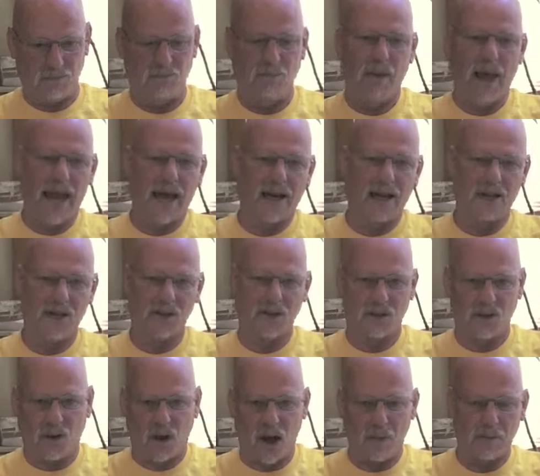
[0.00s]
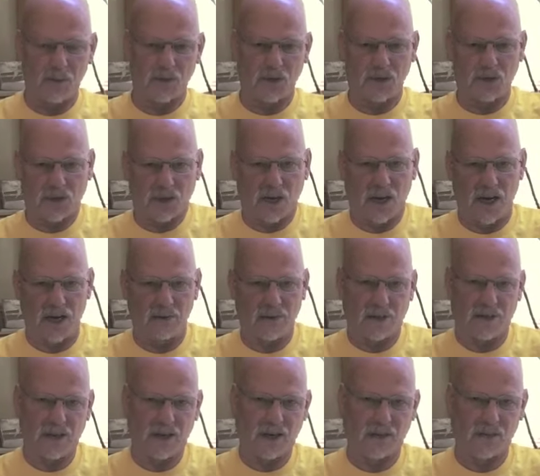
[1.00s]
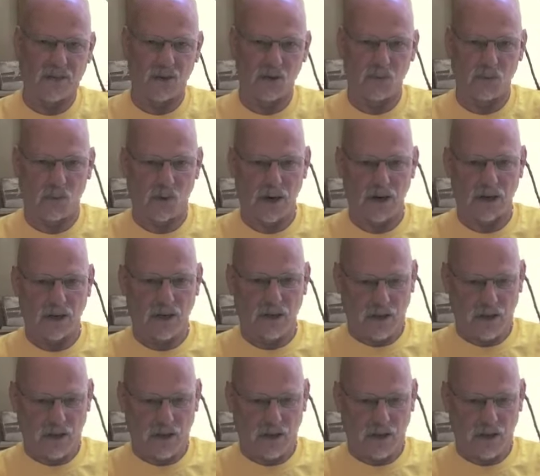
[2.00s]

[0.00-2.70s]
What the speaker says: managed opposition kind of a thing at this point.